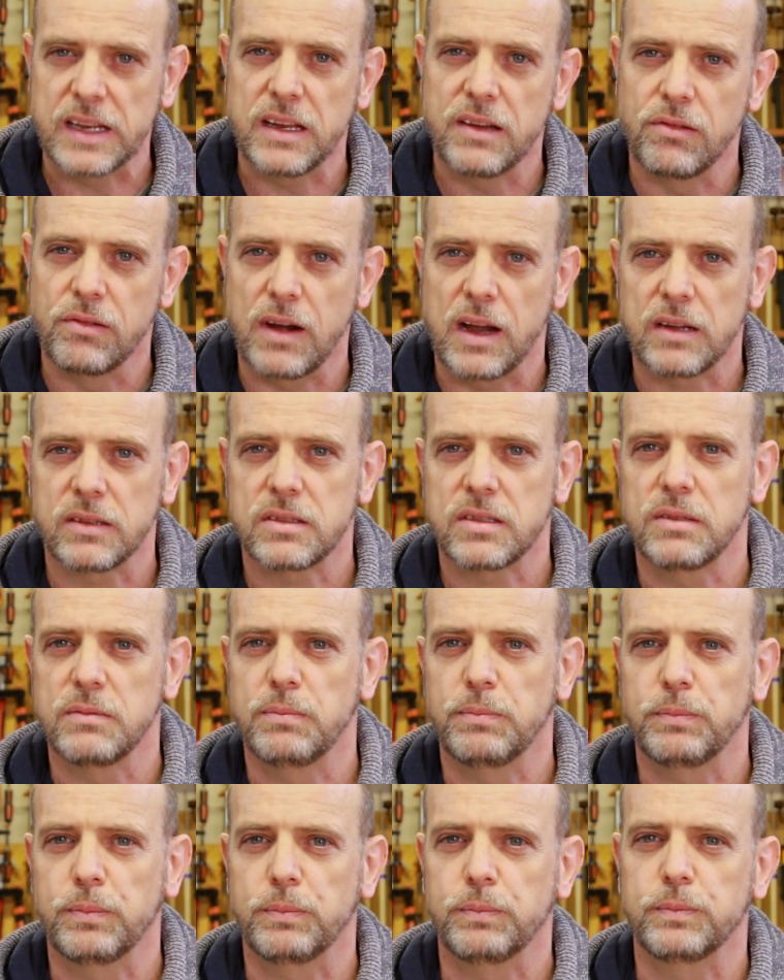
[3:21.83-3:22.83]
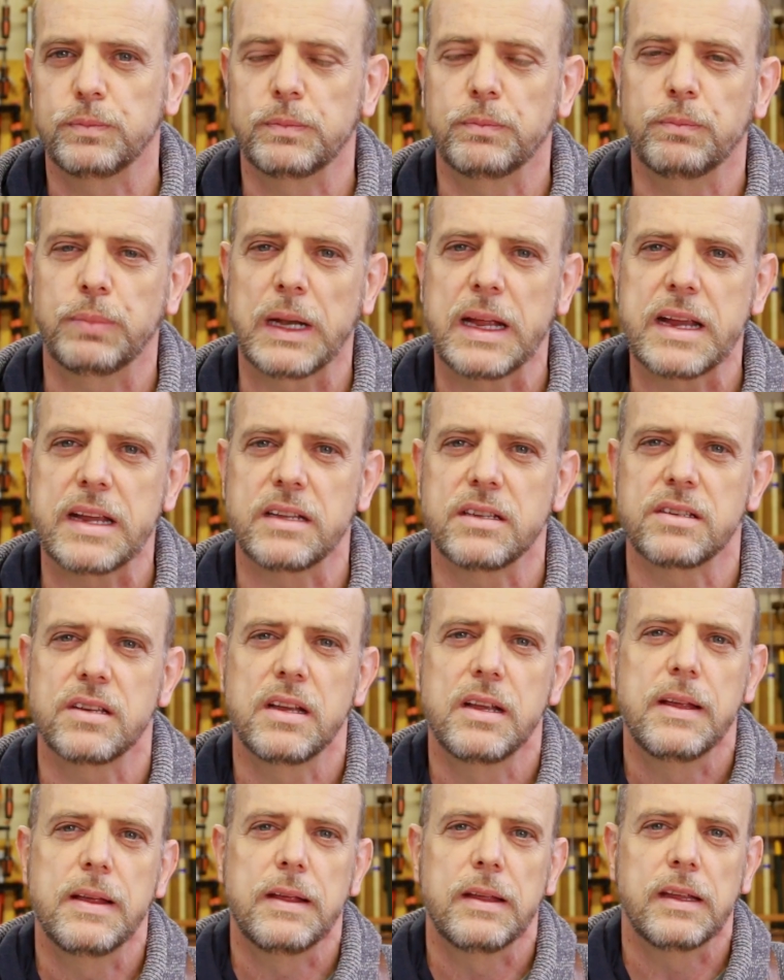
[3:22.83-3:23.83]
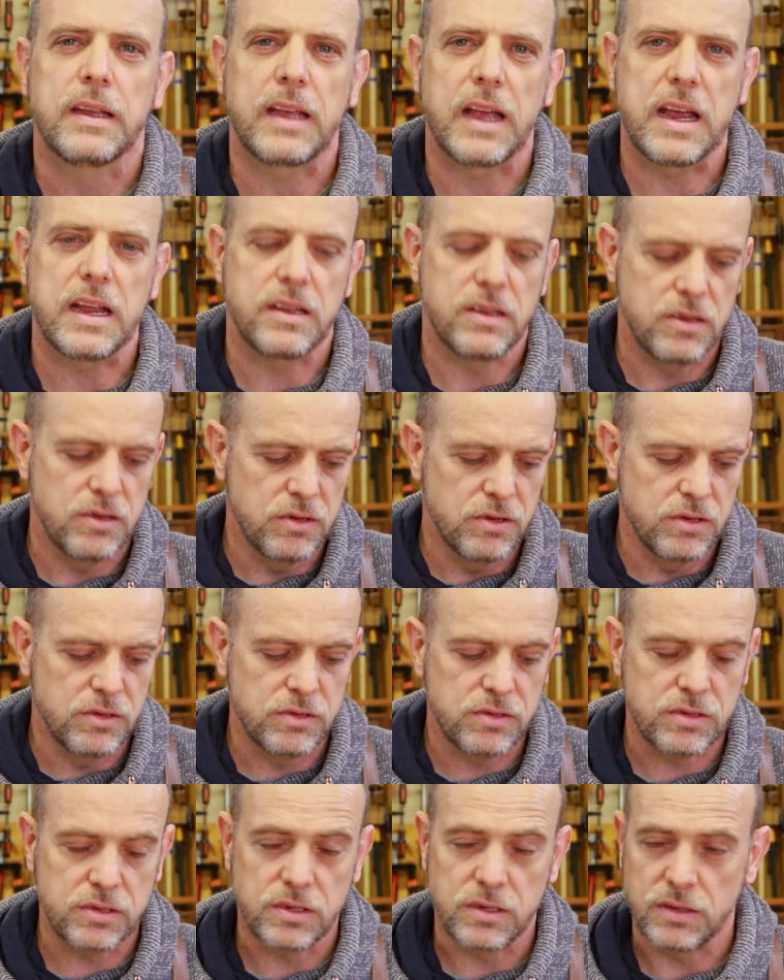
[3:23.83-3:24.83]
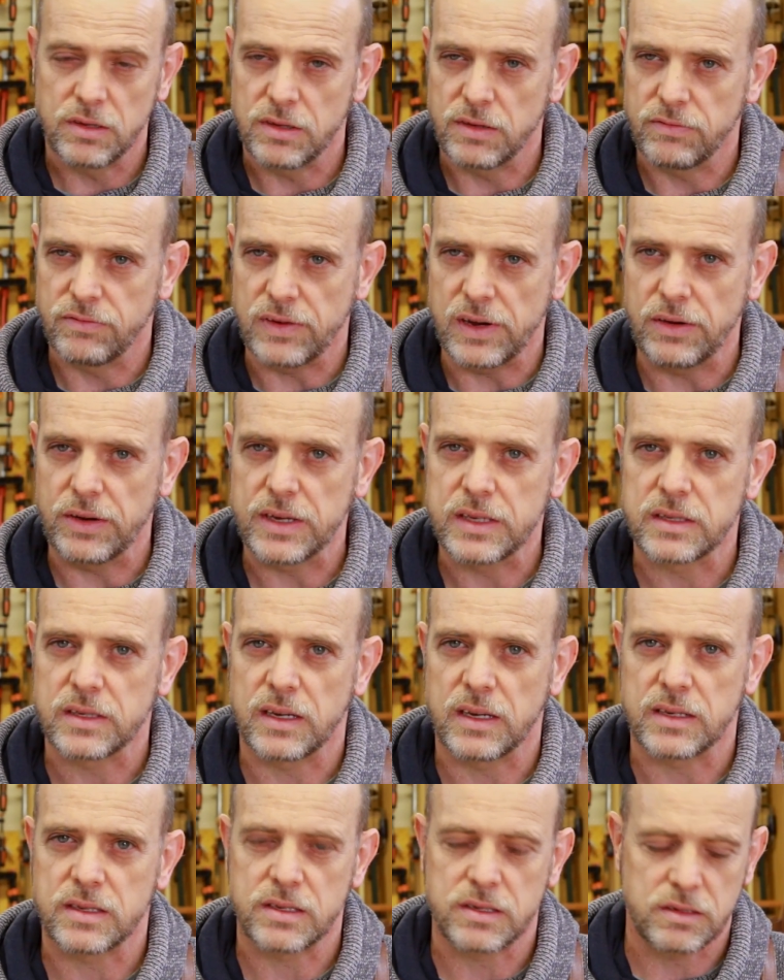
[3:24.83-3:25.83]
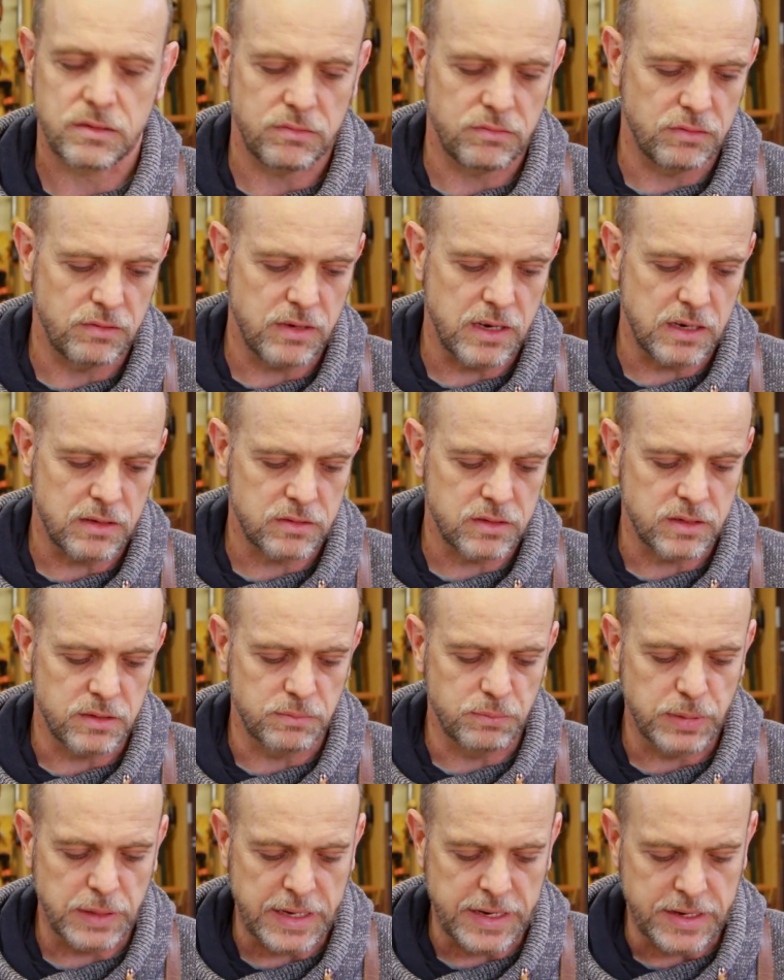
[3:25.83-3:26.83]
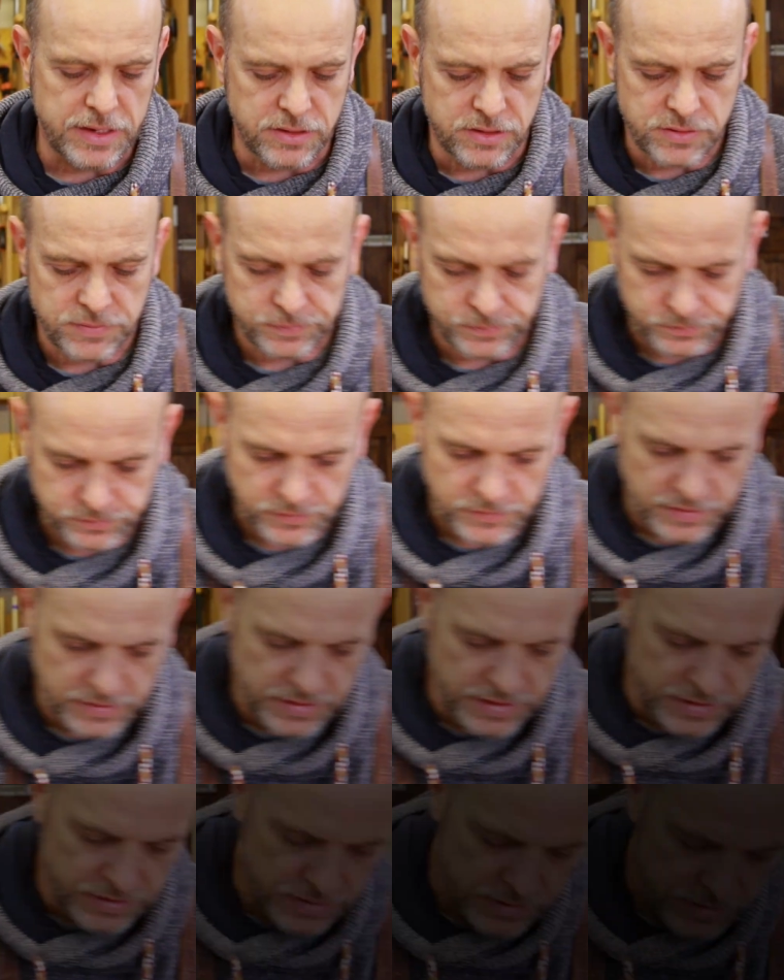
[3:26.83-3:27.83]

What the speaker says: router planes can use the Veritas router blades. Then